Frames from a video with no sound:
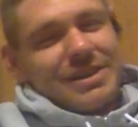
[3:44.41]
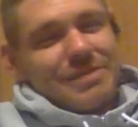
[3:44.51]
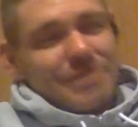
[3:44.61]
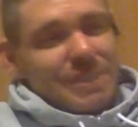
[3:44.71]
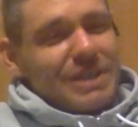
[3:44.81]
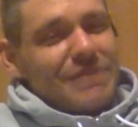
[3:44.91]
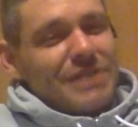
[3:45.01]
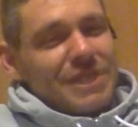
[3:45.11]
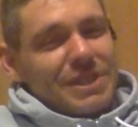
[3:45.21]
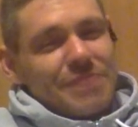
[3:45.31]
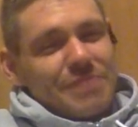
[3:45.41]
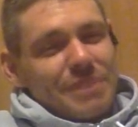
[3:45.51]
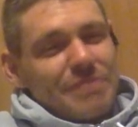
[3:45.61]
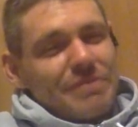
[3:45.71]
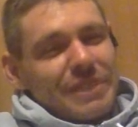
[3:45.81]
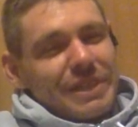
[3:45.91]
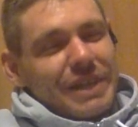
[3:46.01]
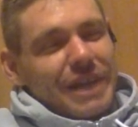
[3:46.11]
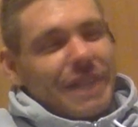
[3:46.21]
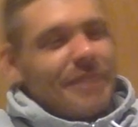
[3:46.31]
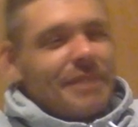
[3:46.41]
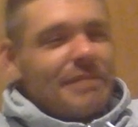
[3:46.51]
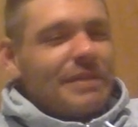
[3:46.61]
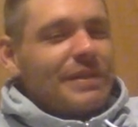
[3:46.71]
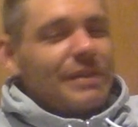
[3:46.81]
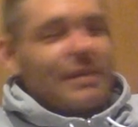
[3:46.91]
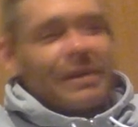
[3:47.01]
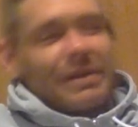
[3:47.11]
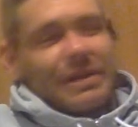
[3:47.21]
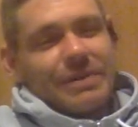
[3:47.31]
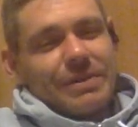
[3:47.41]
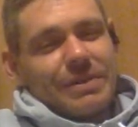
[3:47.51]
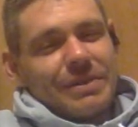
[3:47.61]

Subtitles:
but these have actually been funny and made me laugh out loud.